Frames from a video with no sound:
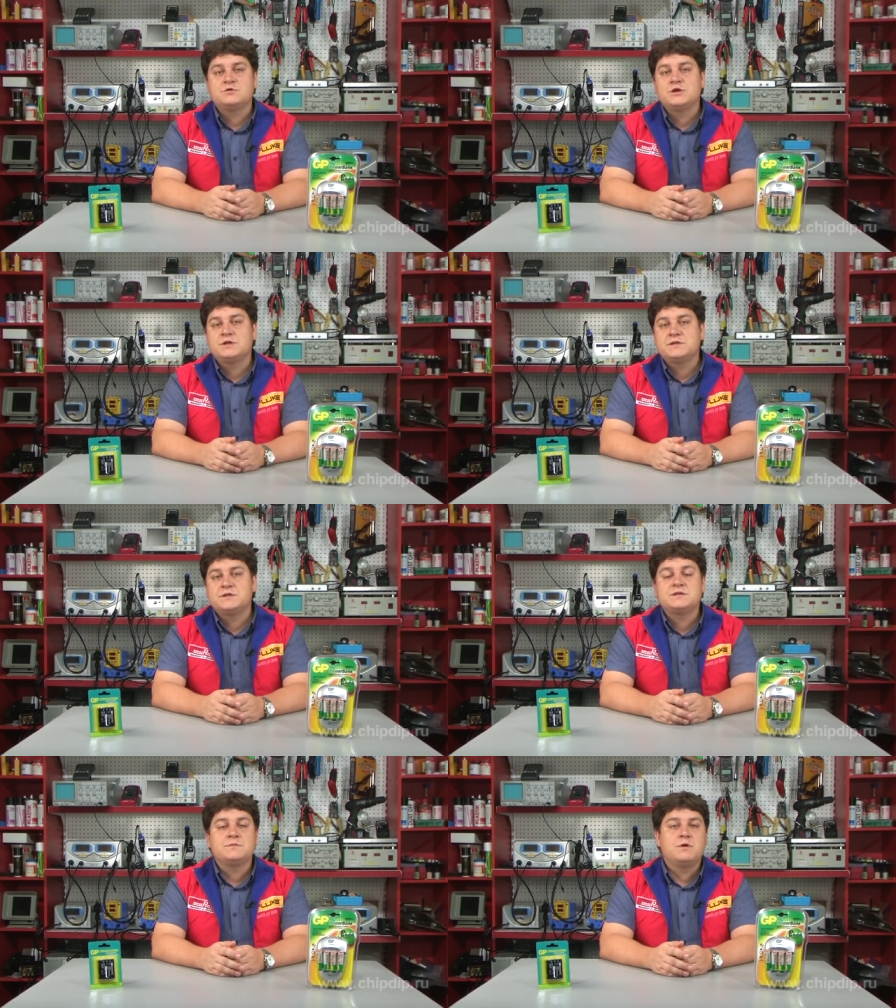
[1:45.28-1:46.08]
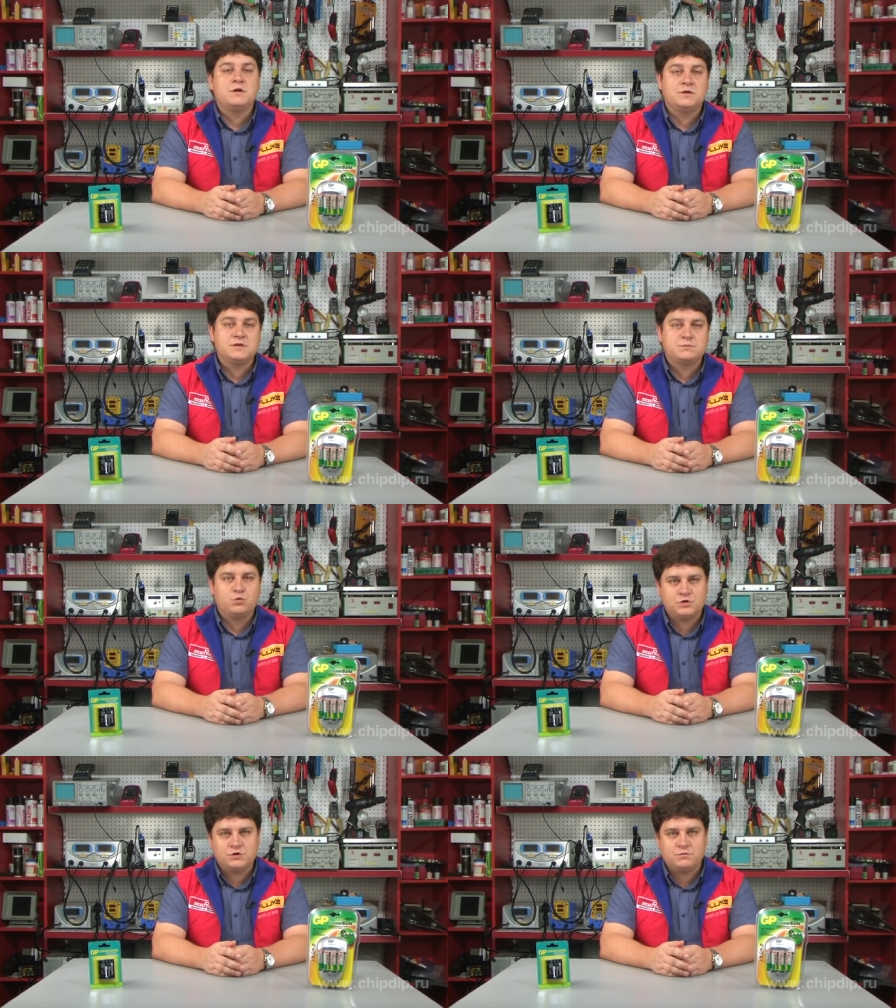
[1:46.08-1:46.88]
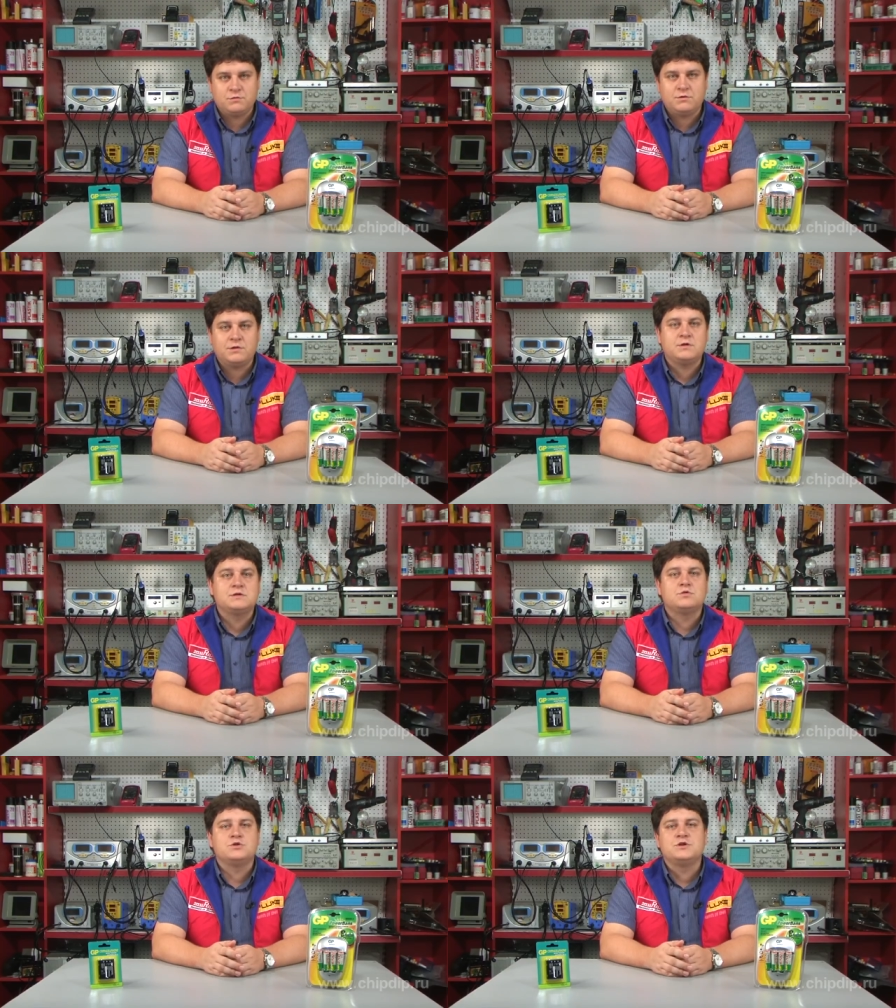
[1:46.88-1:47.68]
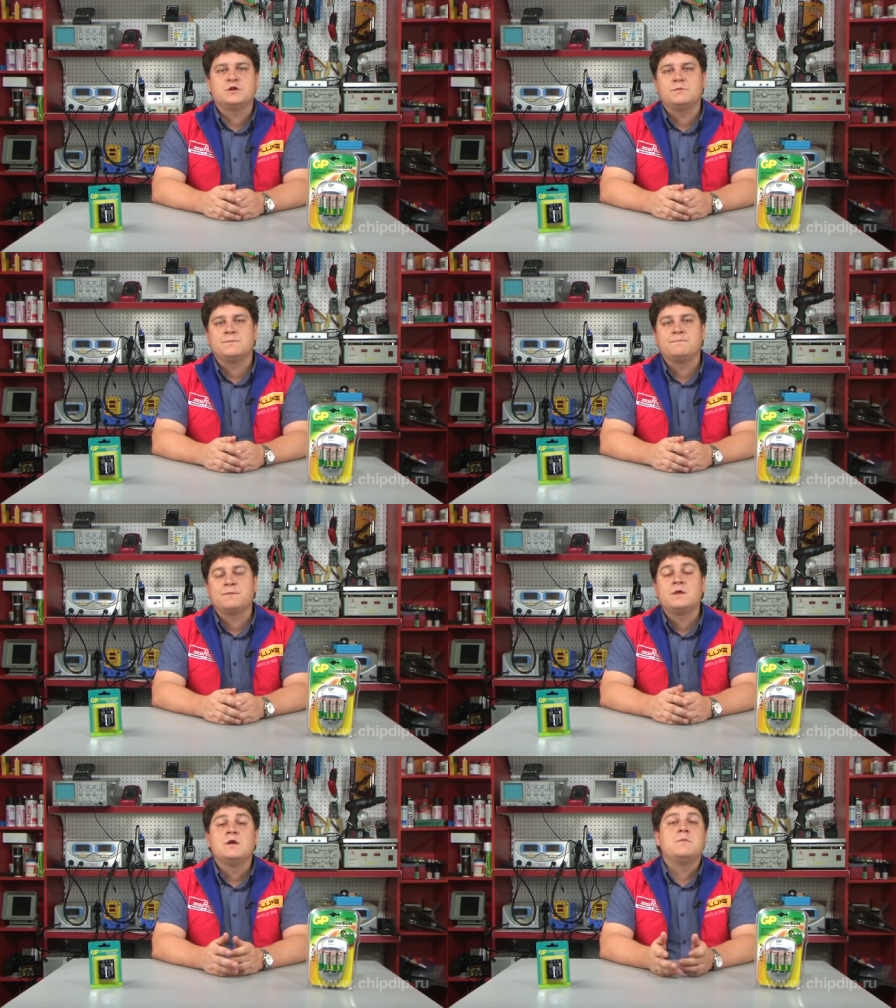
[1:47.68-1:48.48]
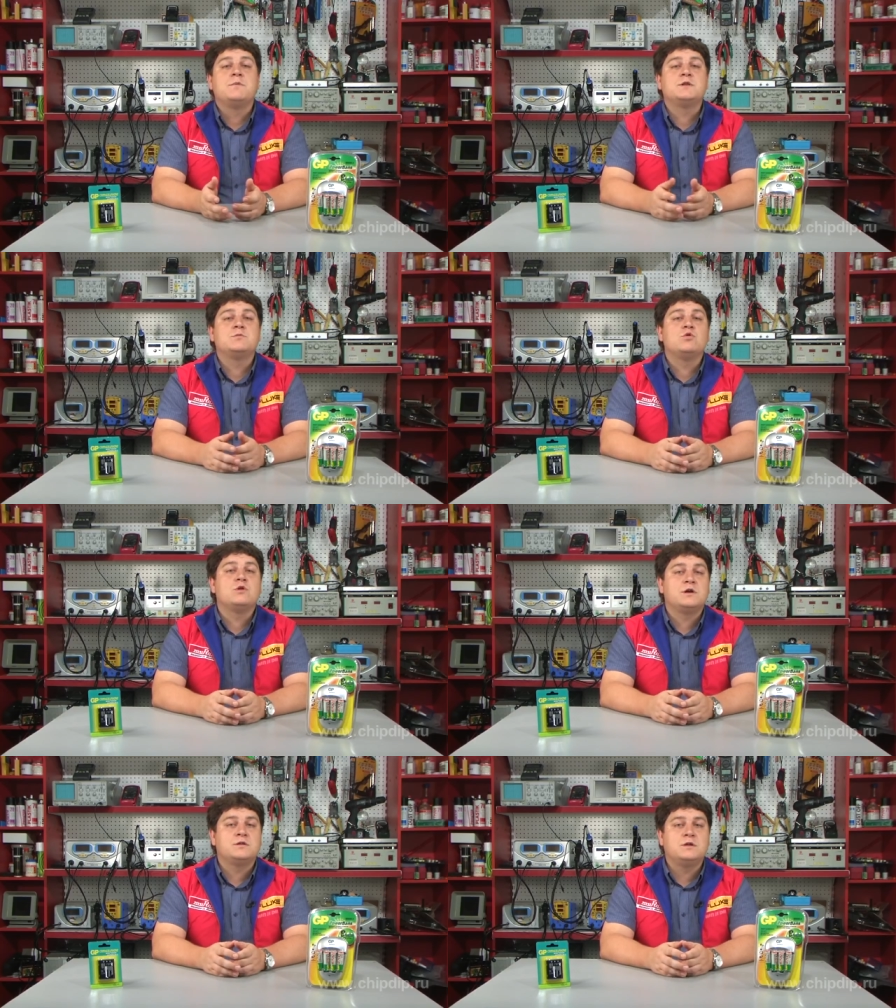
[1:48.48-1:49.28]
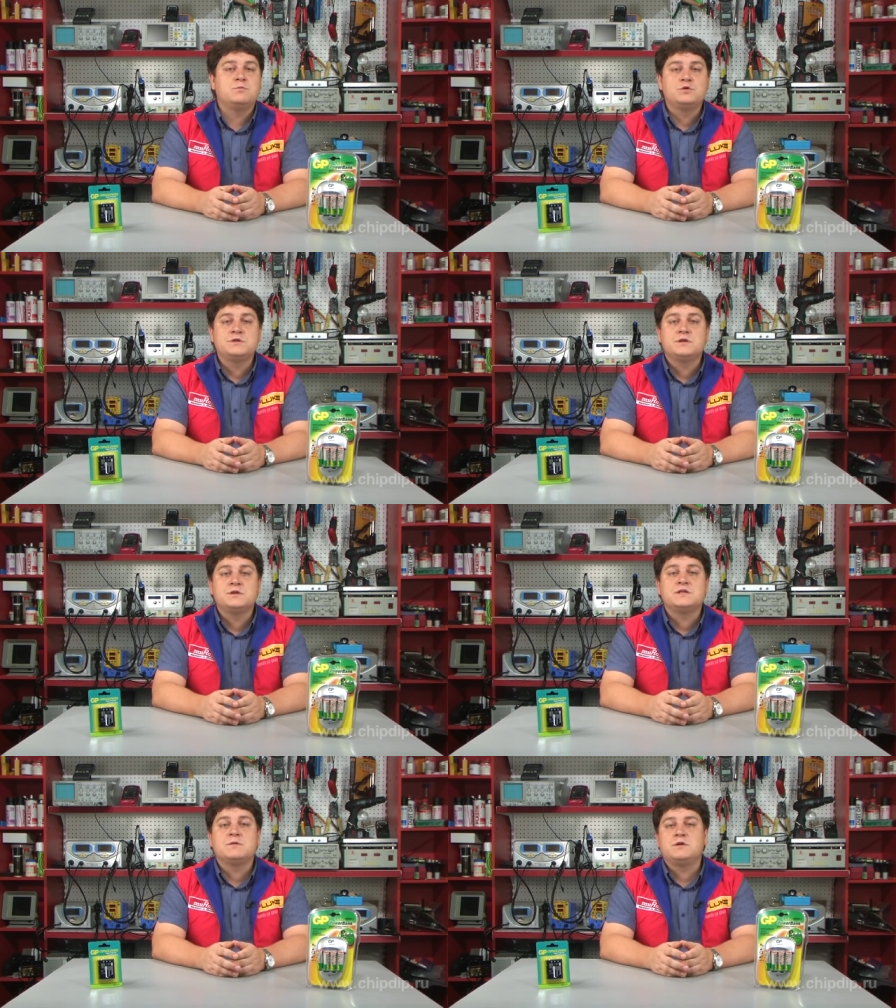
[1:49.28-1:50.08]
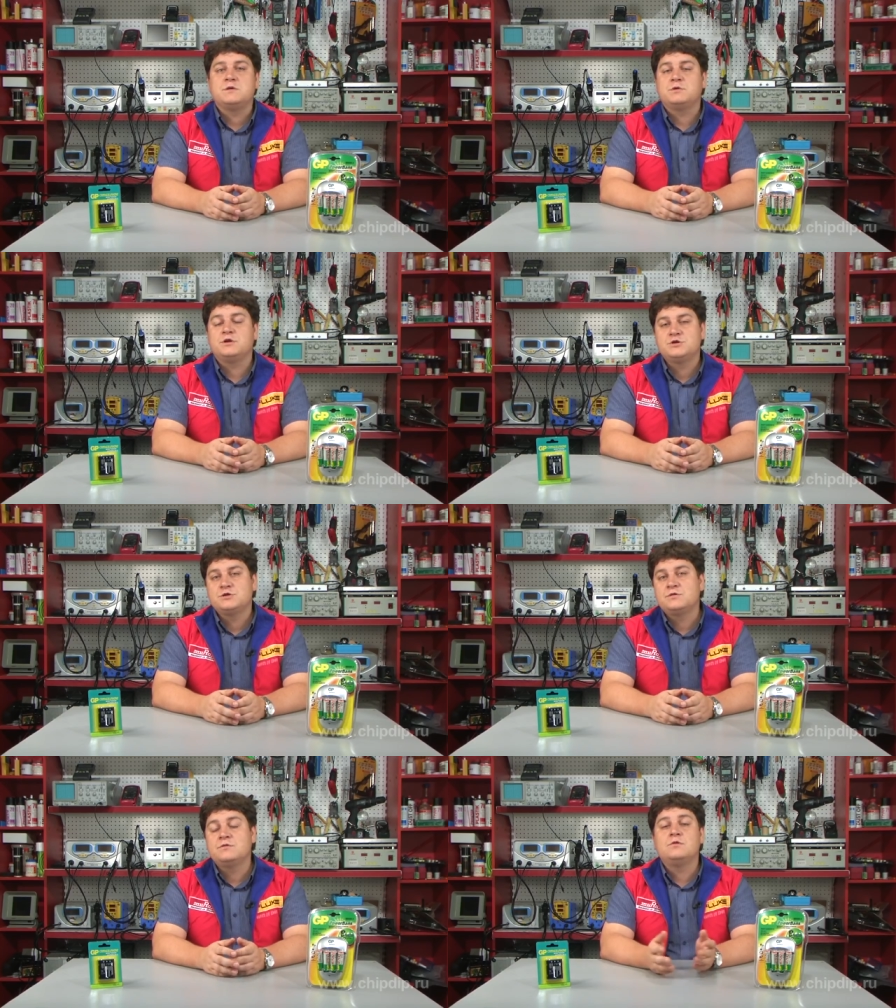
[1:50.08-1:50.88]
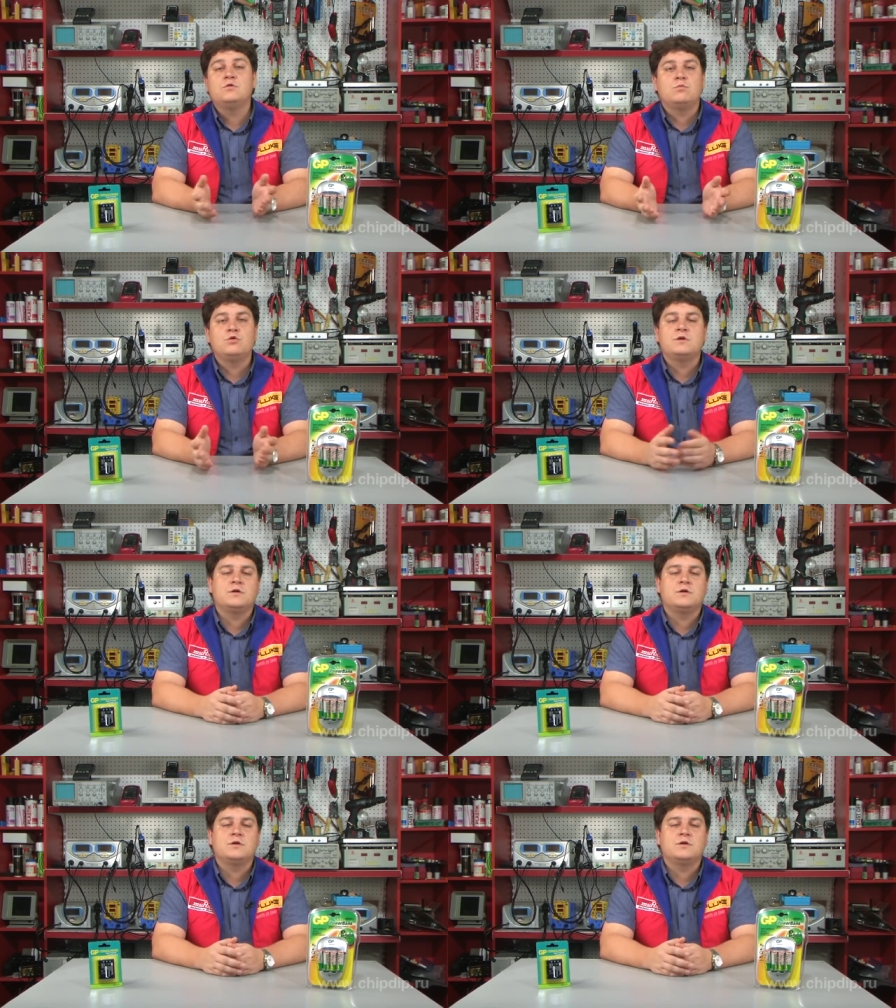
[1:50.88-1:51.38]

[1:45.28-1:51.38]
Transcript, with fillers: rarely used batteries. Therefore, sooner or later any battery should be replaced.